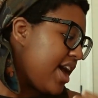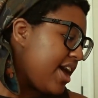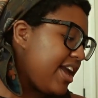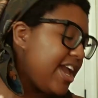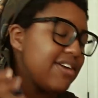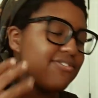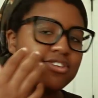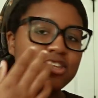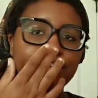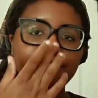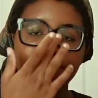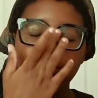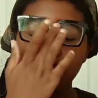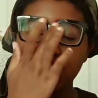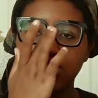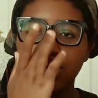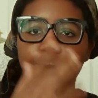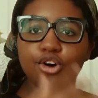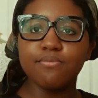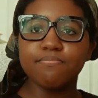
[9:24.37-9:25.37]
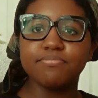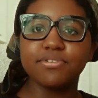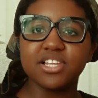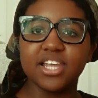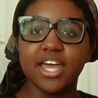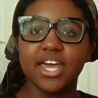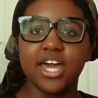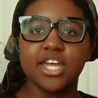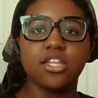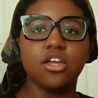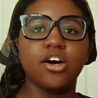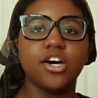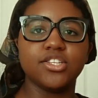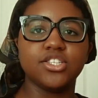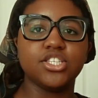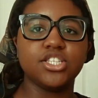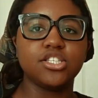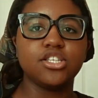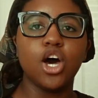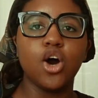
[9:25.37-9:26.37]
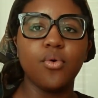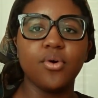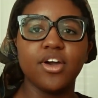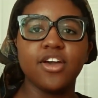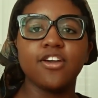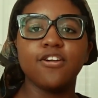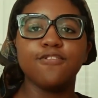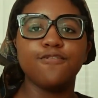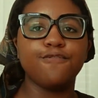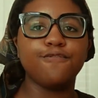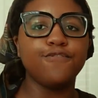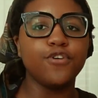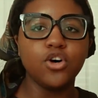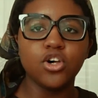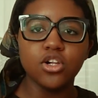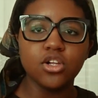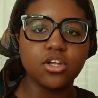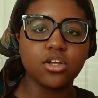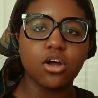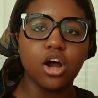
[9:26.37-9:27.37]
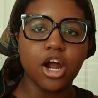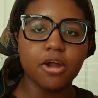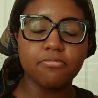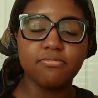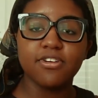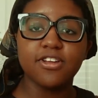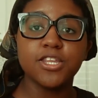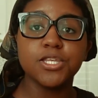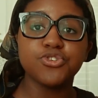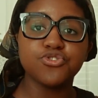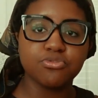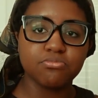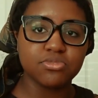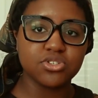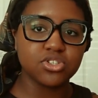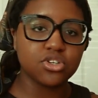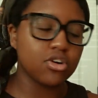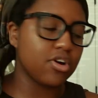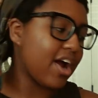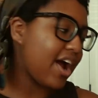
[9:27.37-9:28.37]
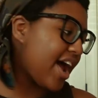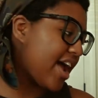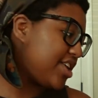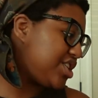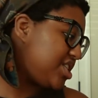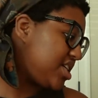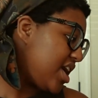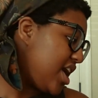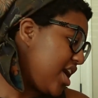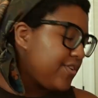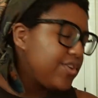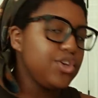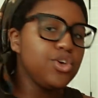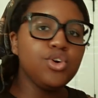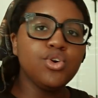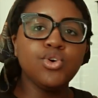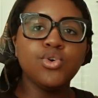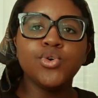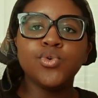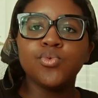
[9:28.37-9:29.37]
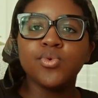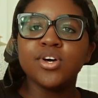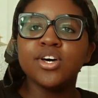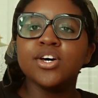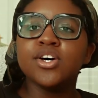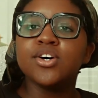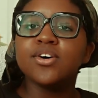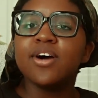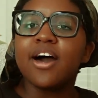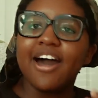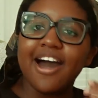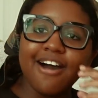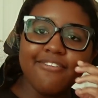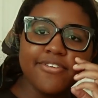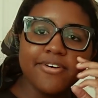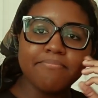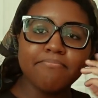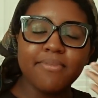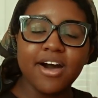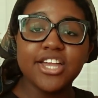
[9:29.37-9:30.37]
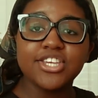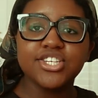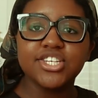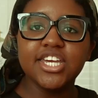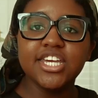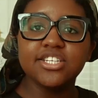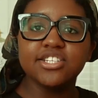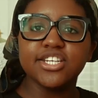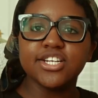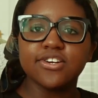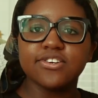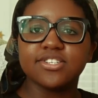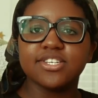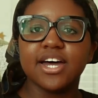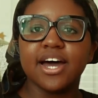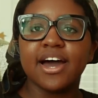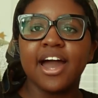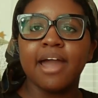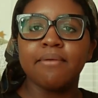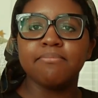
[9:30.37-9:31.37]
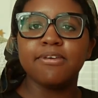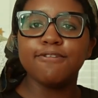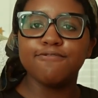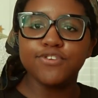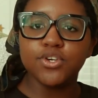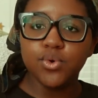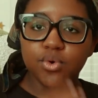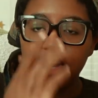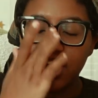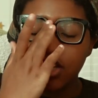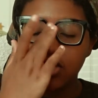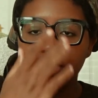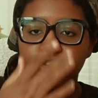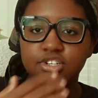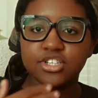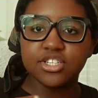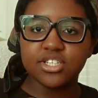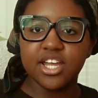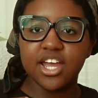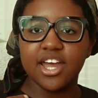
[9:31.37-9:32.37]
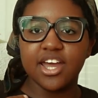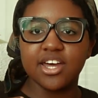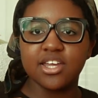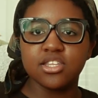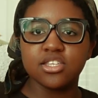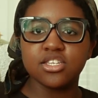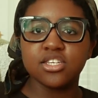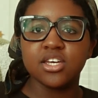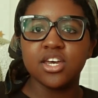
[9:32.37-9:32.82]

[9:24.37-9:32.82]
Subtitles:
Even if you don't plan on sewing full garments from scratch, you will have a much easier time if you understand